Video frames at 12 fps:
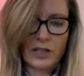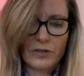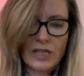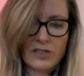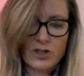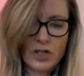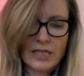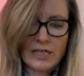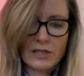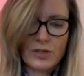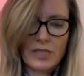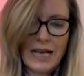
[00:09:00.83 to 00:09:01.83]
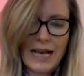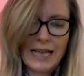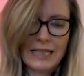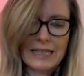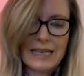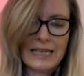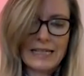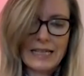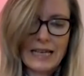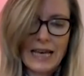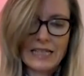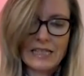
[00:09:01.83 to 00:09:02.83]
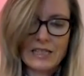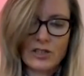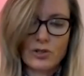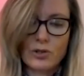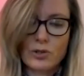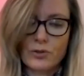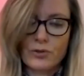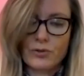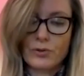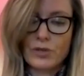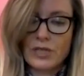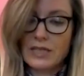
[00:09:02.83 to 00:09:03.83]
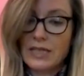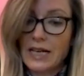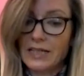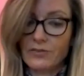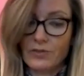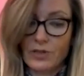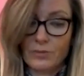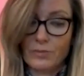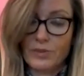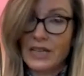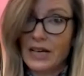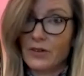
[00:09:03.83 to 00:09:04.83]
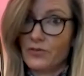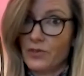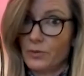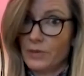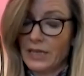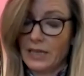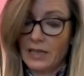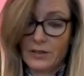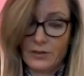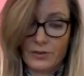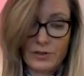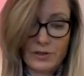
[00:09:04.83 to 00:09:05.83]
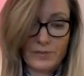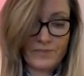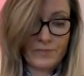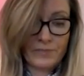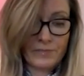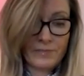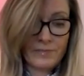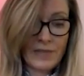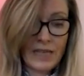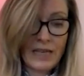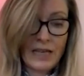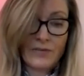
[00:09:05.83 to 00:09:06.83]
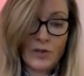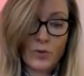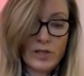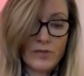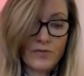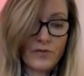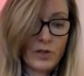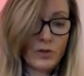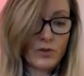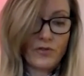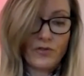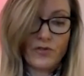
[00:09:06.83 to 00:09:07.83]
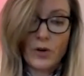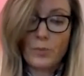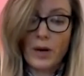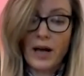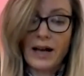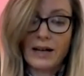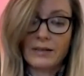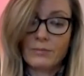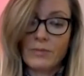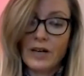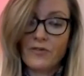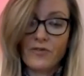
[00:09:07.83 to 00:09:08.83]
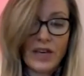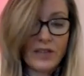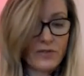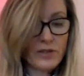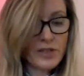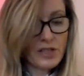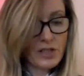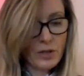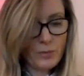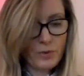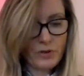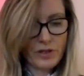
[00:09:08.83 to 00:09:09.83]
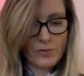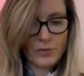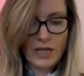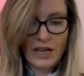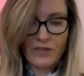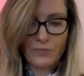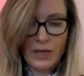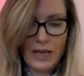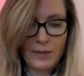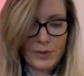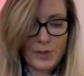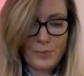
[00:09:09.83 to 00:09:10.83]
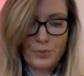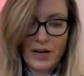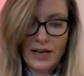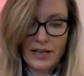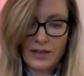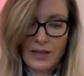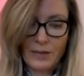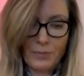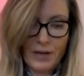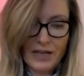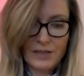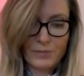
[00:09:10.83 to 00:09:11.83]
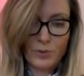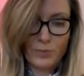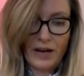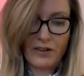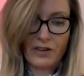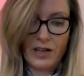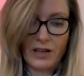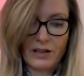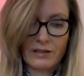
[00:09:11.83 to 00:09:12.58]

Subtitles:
his translucent hand as it indicated the door through to the dining room, now firmly closed. If it wasn't for your faux pas, my faithful Cerberus wouldn't have been able to break the impassable barrier.